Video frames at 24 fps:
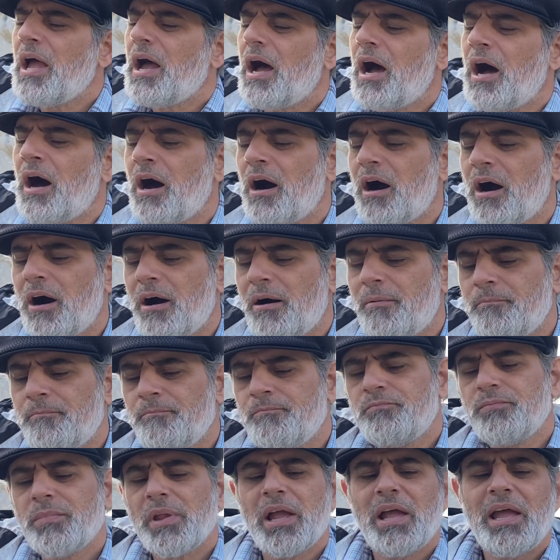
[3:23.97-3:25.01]
And
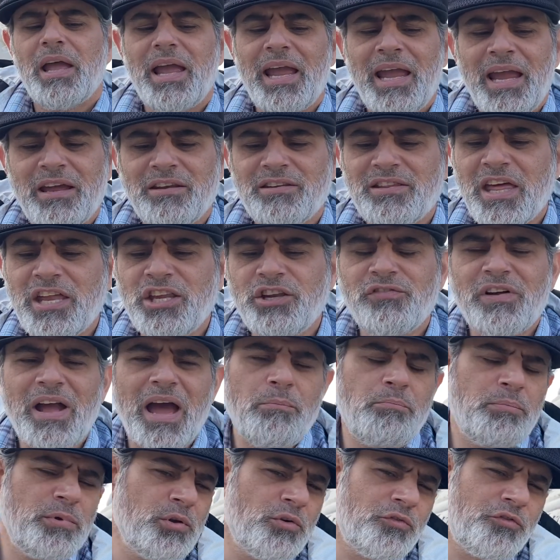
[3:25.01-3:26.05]
then you've
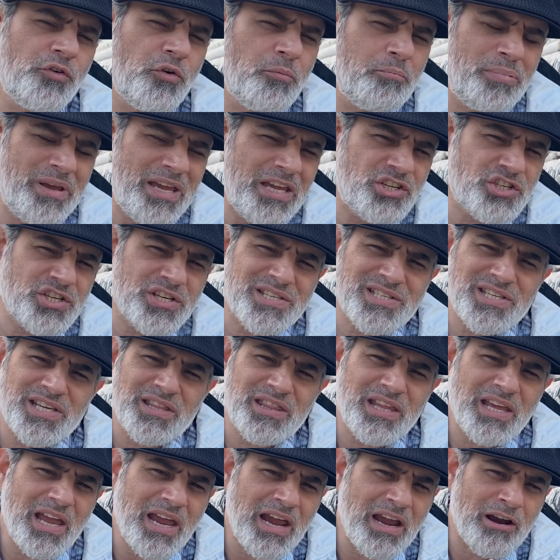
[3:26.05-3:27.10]
got beautiful beaches in
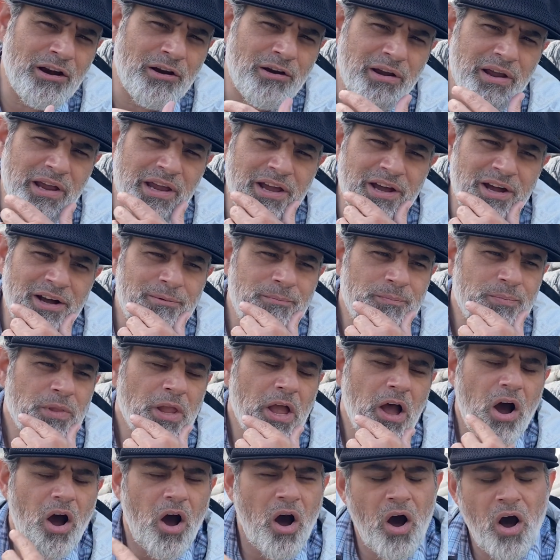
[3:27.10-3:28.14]
the area,
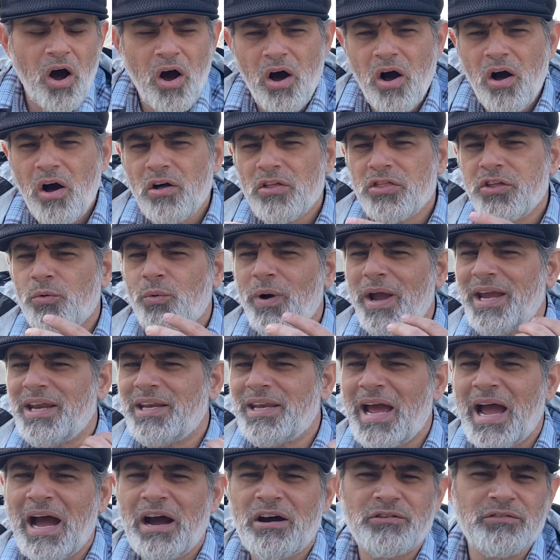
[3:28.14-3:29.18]
all the way
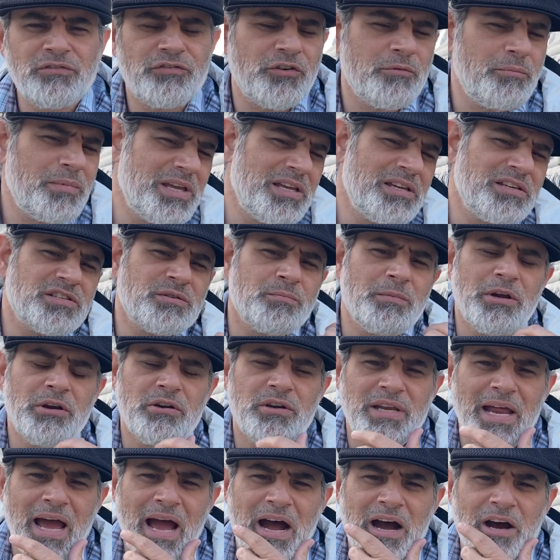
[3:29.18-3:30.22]
down from Izmir
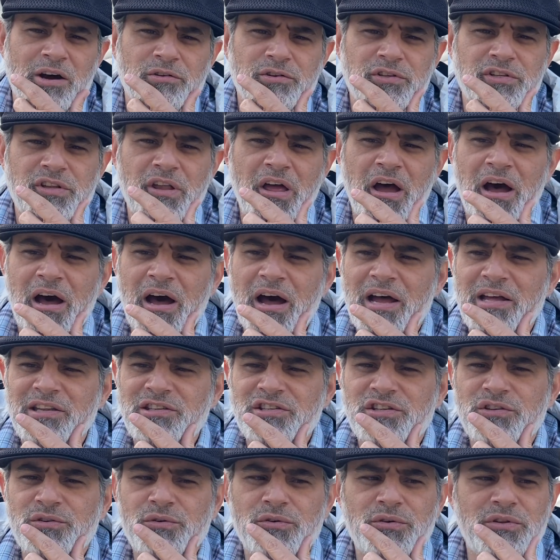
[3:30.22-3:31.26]
down
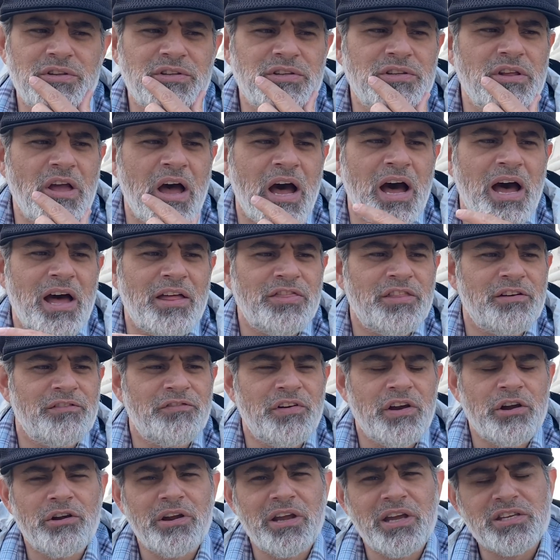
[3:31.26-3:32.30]
to the
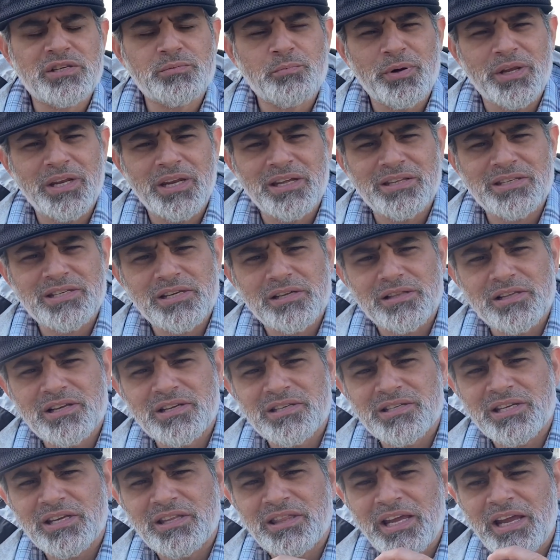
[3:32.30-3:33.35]
various
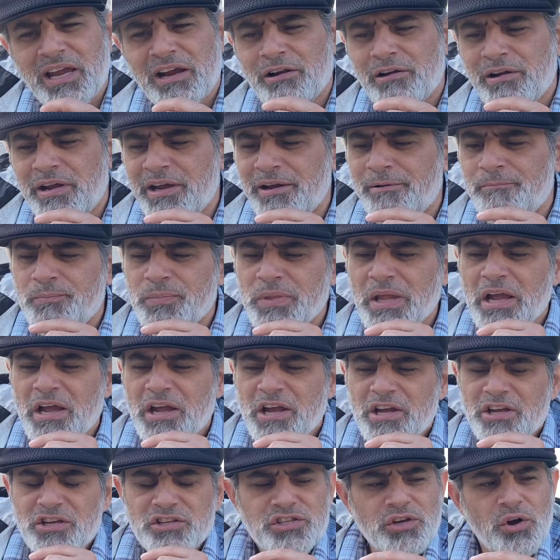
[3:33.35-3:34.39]
peninsulas in the area.
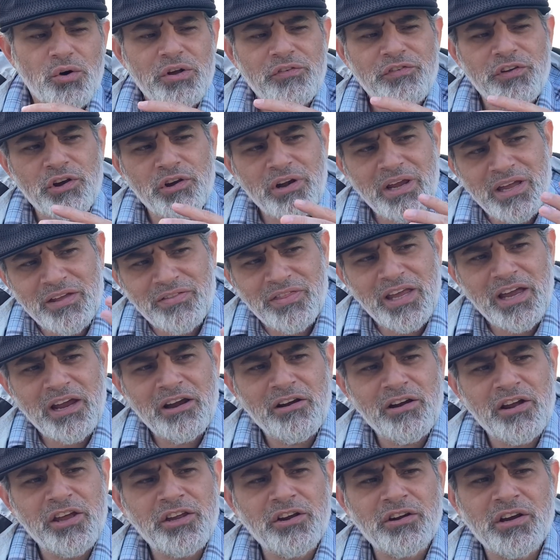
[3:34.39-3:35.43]
So if you're in the
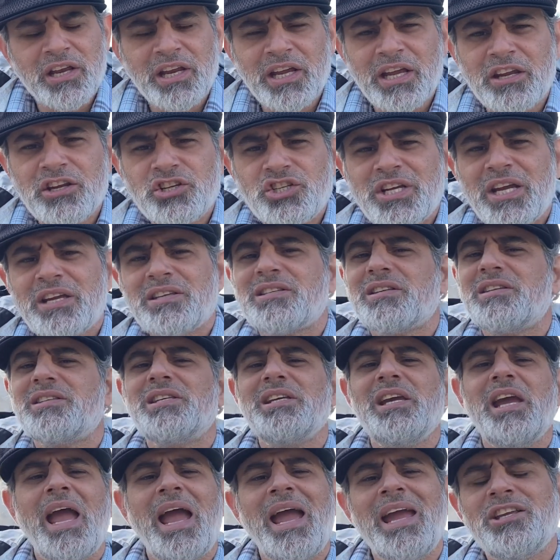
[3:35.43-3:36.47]
area, you're going to get a chance to
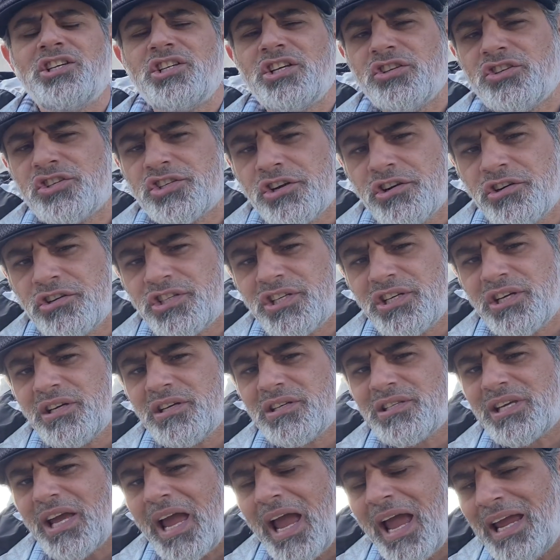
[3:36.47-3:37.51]
see ancient
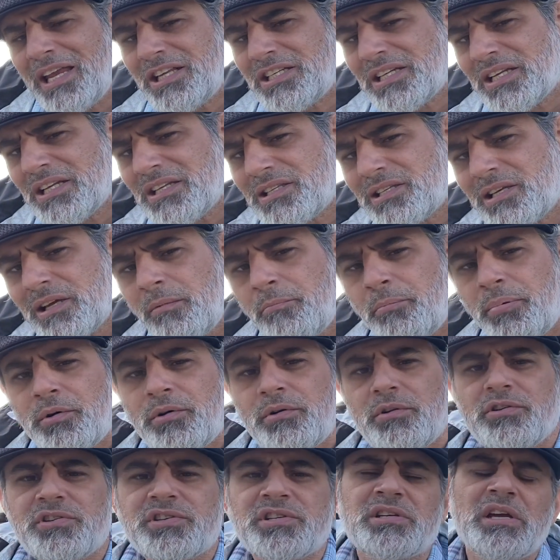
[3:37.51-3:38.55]
churches, ancient
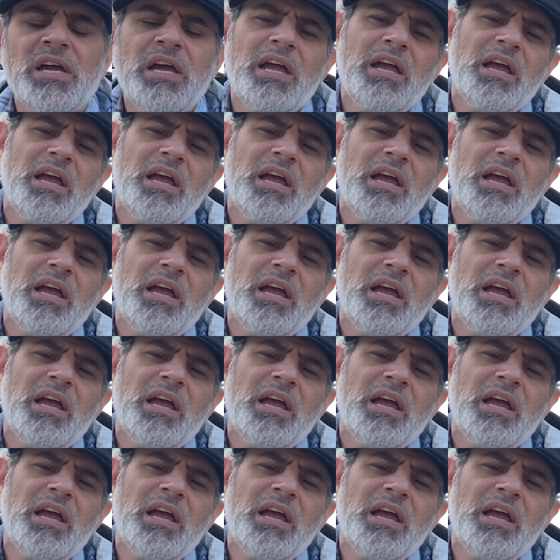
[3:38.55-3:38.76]
temples,